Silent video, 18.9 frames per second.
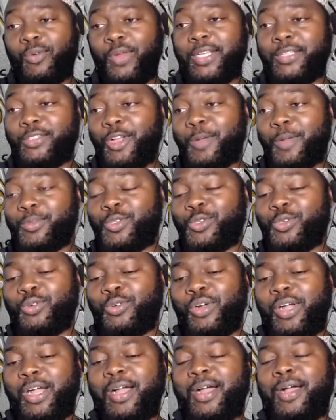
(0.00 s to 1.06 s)
when it comes
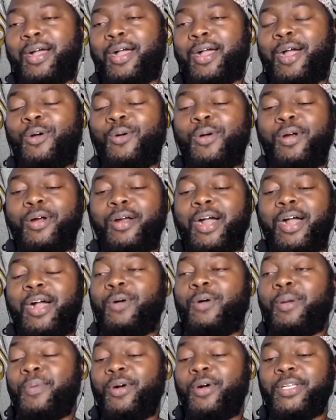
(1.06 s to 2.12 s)
to
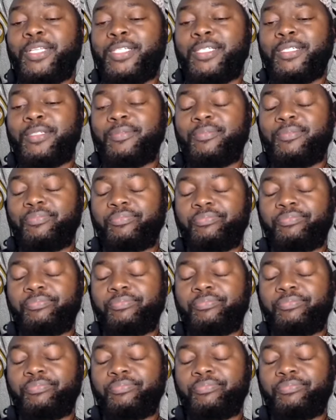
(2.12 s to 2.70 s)
our body,